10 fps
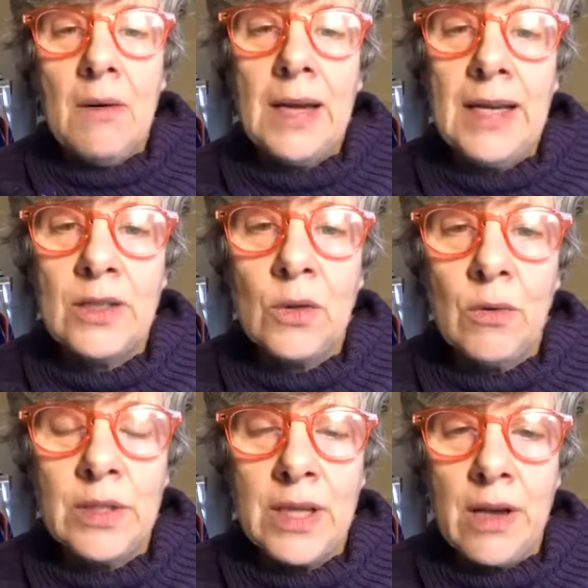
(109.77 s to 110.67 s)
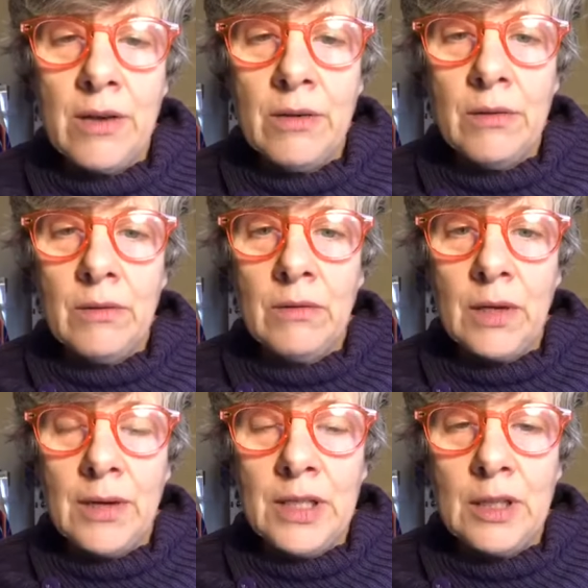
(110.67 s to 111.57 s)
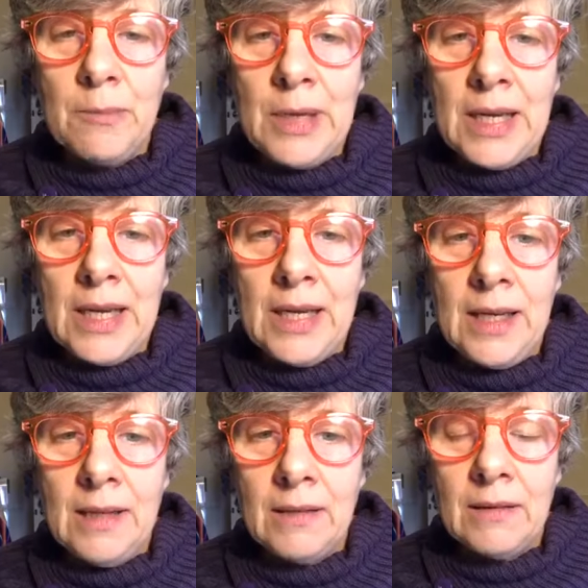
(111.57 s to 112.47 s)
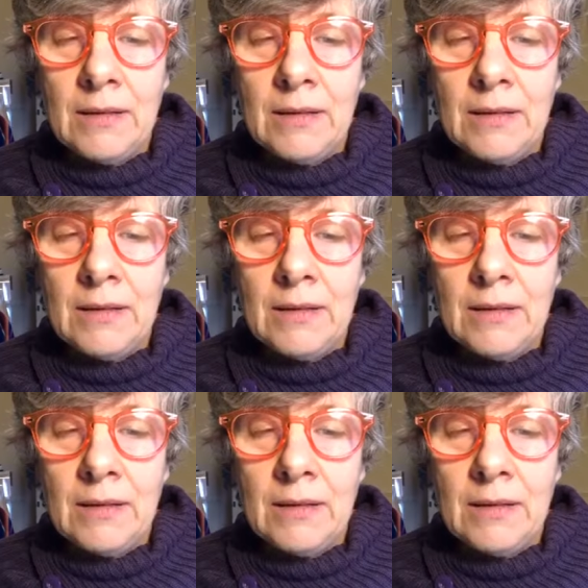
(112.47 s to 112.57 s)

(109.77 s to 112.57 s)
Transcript: but it's also going to be